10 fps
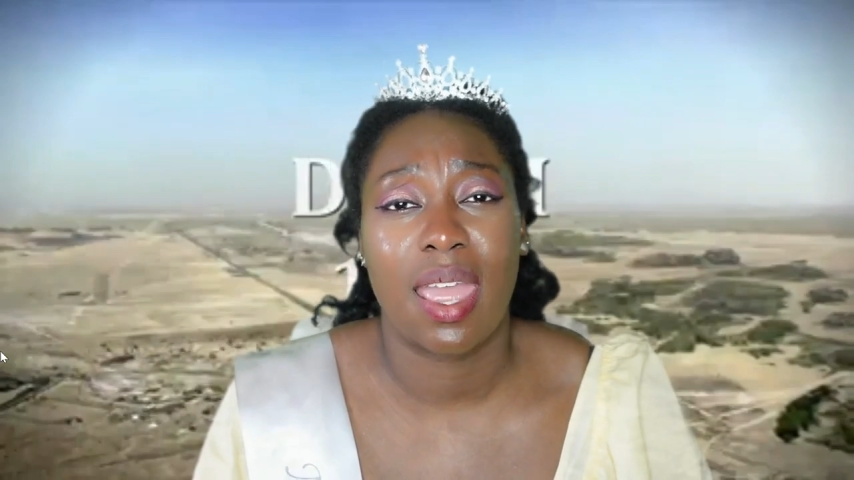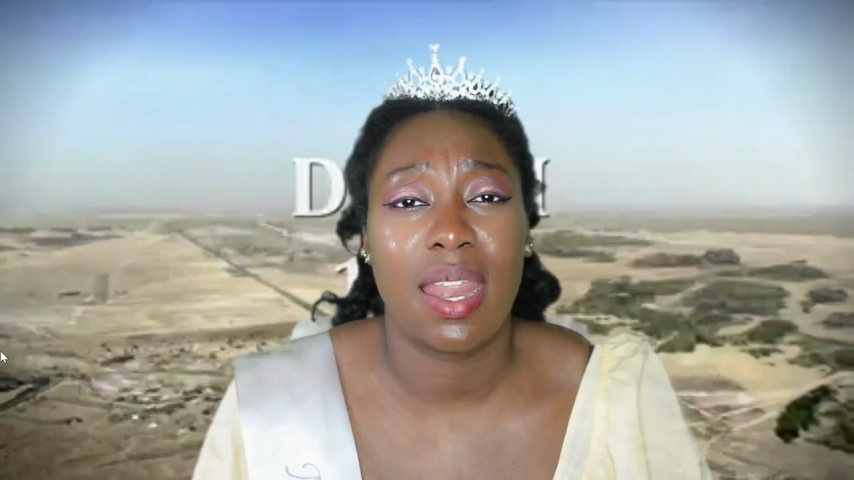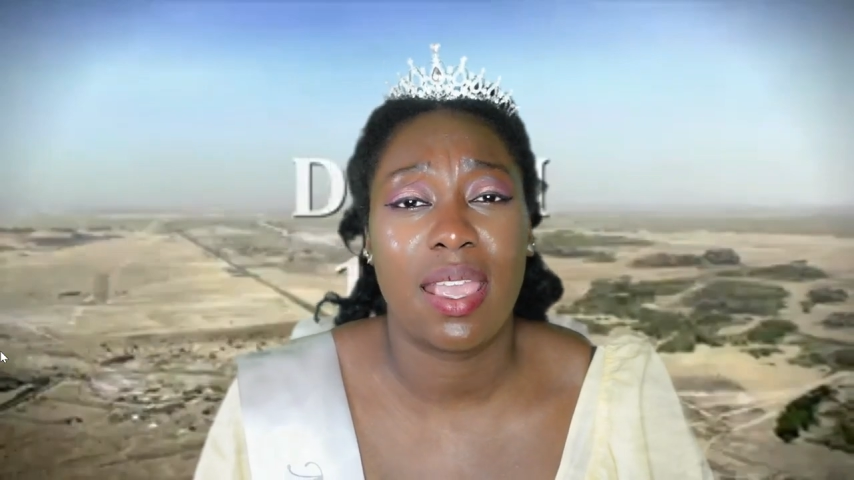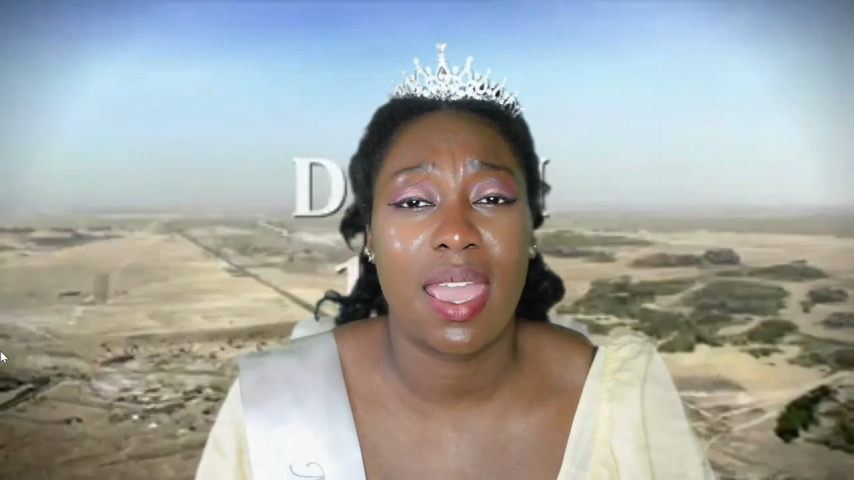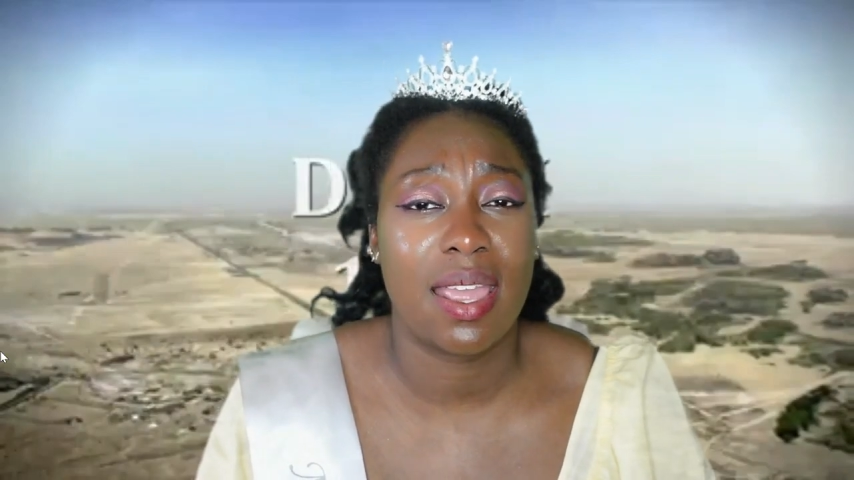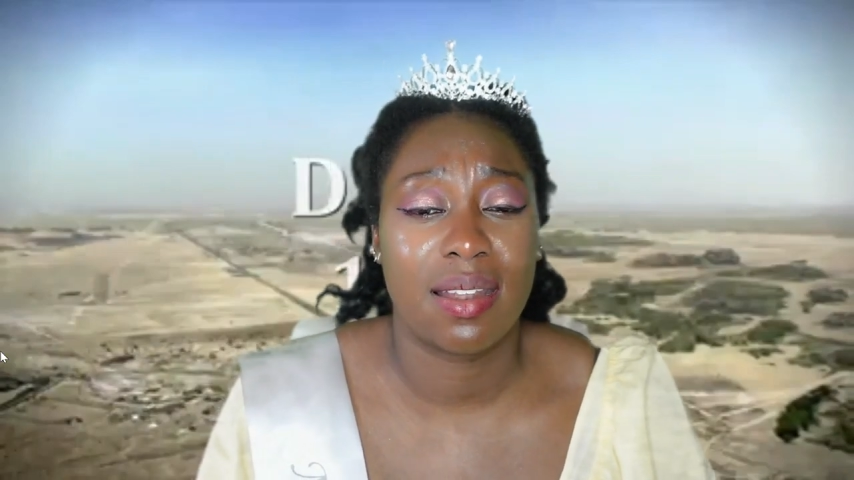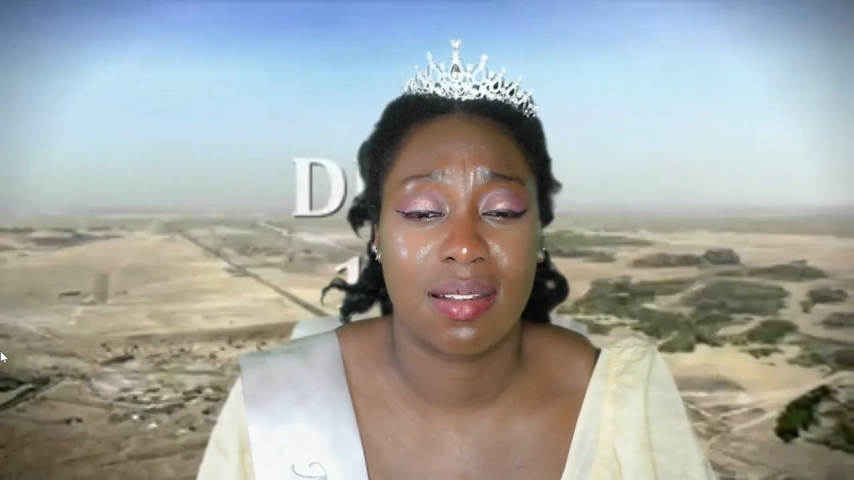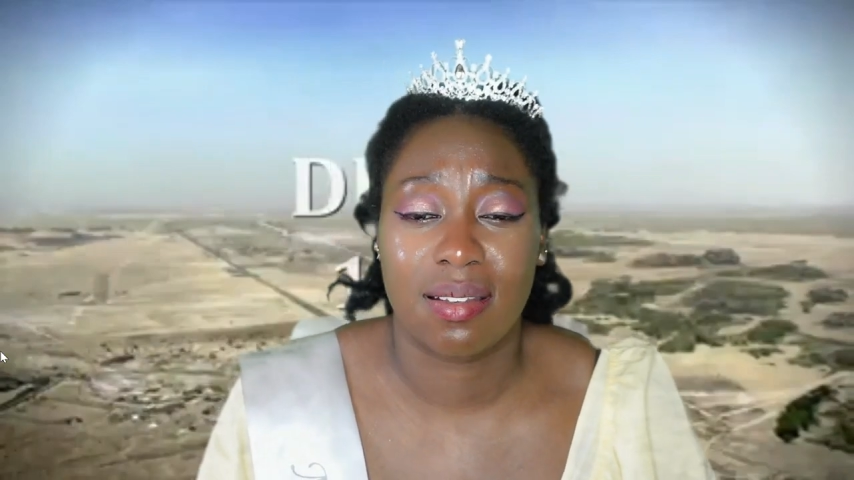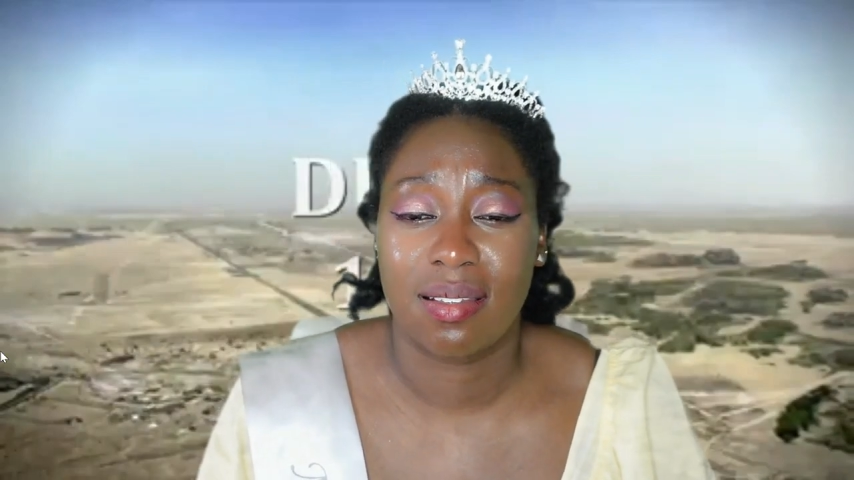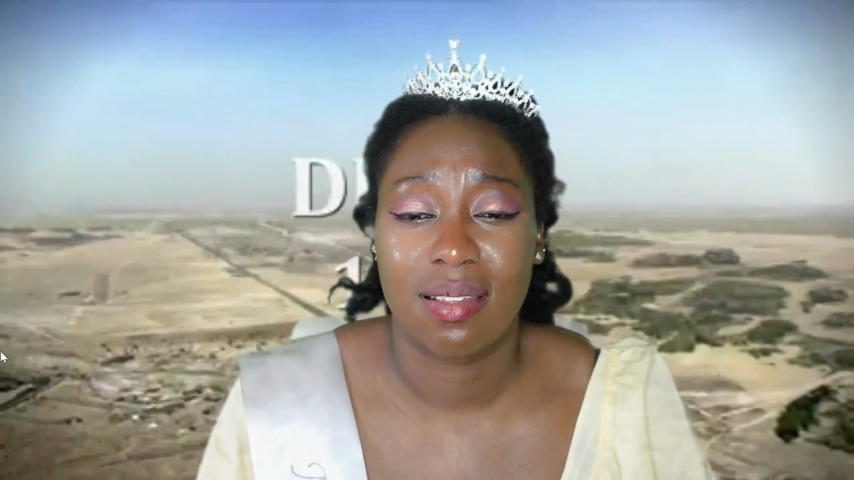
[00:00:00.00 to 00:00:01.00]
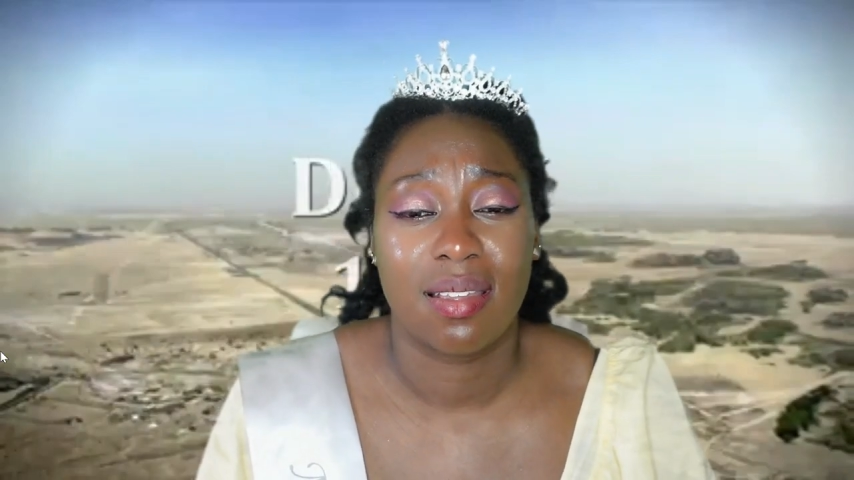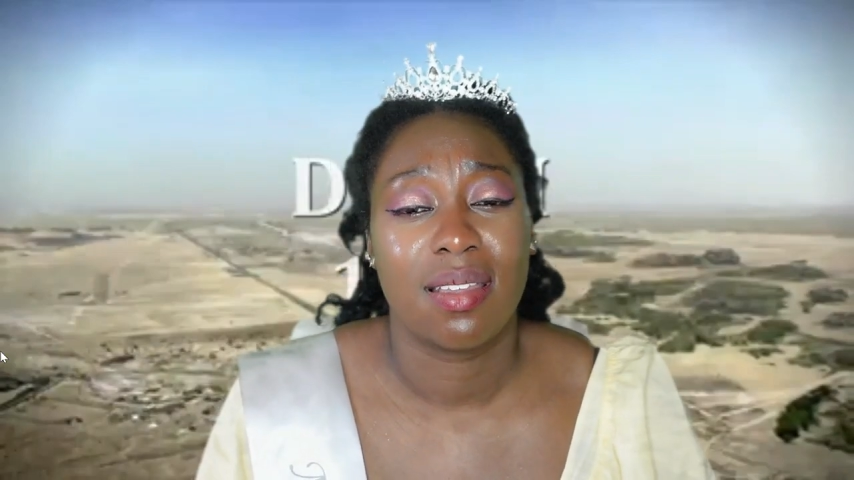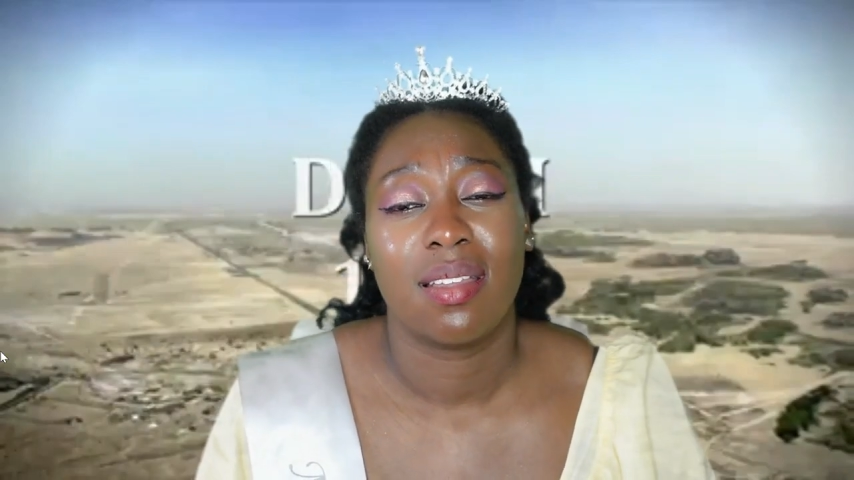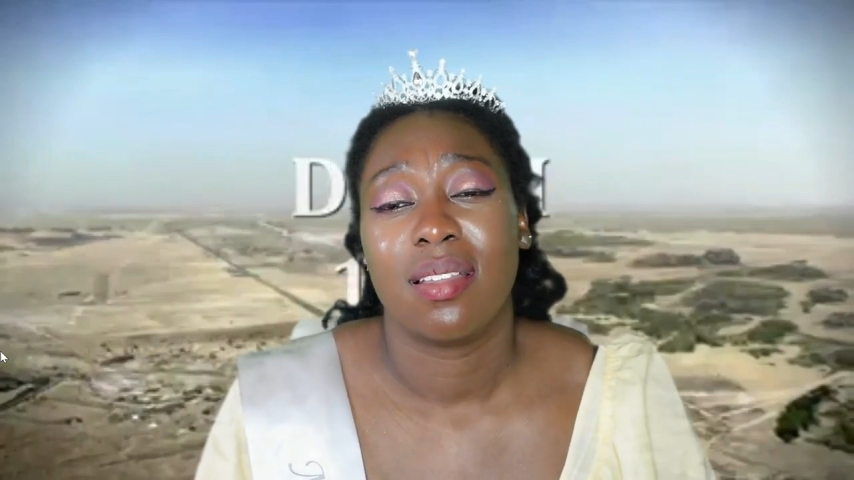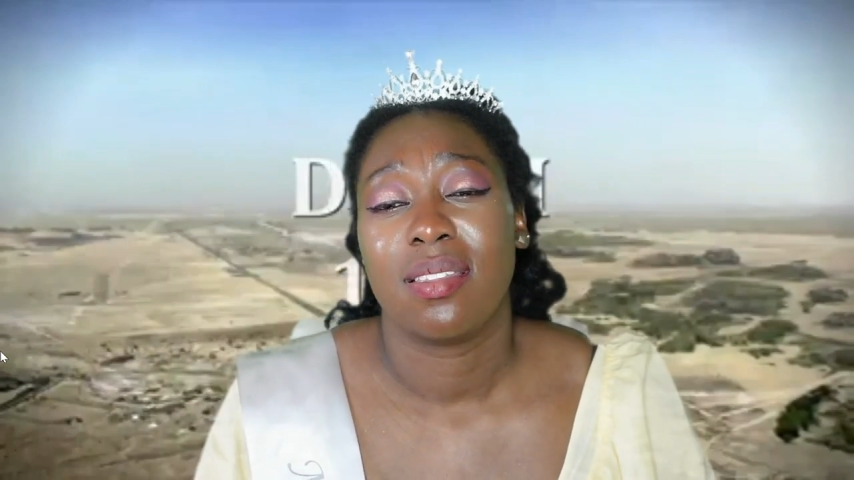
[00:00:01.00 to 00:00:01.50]
And again,
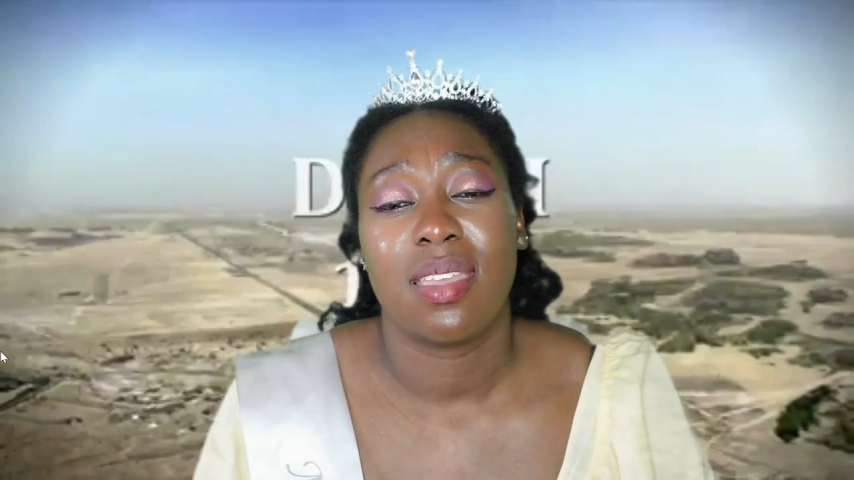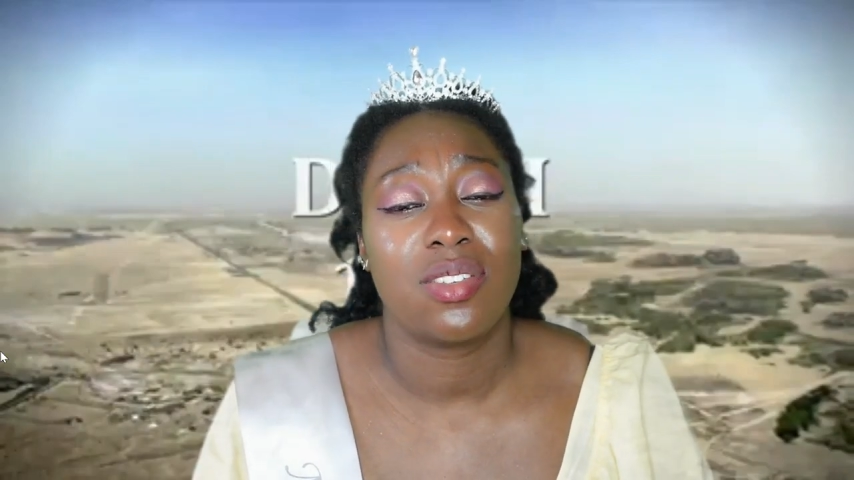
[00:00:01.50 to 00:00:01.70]
they